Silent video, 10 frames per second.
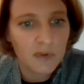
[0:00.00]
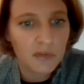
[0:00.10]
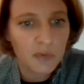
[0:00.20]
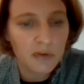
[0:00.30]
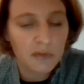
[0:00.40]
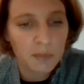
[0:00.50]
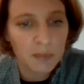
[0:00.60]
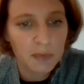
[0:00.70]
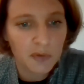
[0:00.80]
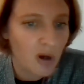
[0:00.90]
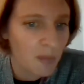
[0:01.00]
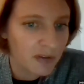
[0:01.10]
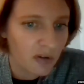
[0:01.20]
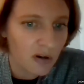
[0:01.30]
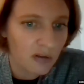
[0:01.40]
for people to comment
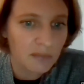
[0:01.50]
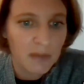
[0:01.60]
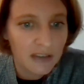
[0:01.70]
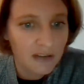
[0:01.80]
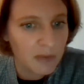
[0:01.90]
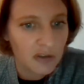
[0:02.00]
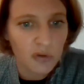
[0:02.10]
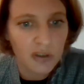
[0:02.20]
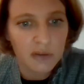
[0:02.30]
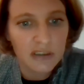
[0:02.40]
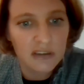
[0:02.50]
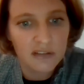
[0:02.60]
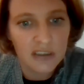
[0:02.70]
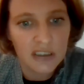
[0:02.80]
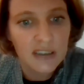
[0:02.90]
on. Make sure they're
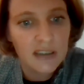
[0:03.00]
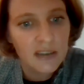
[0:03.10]
easy.